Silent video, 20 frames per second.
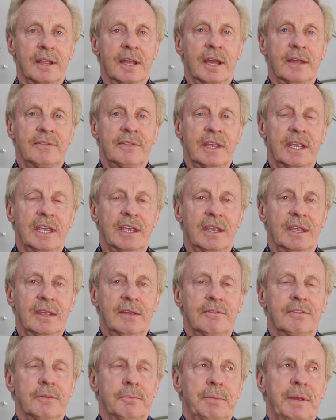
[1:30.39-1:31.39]
I think it
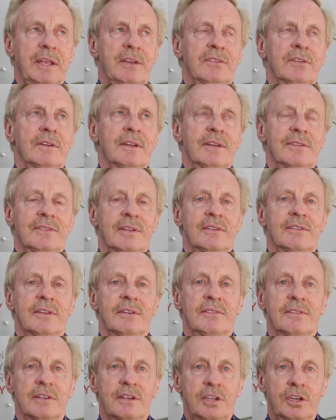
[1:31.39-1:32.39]
gives the patient a sense
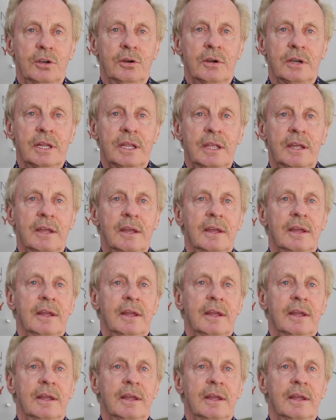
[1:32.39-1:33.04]
of security,